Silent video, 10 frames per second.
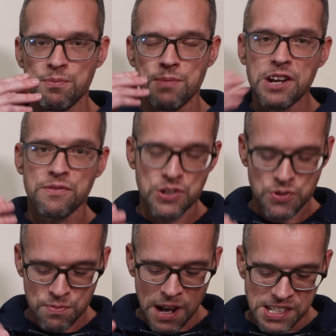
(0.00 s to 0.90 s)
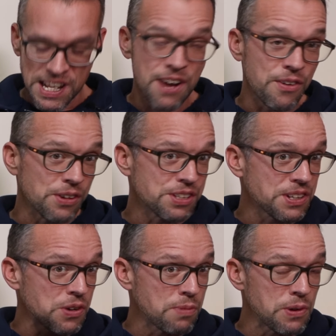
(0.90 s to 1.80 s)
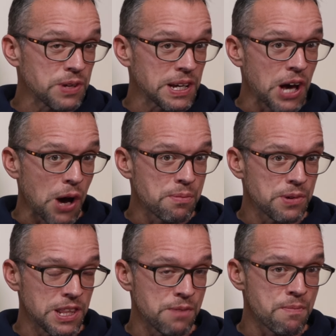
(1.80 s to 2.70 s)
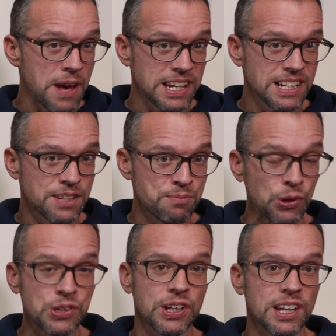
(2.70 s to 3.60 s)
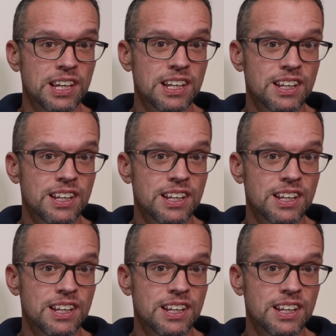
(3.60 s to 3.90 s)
beneficial bacteria is still building up in the main body,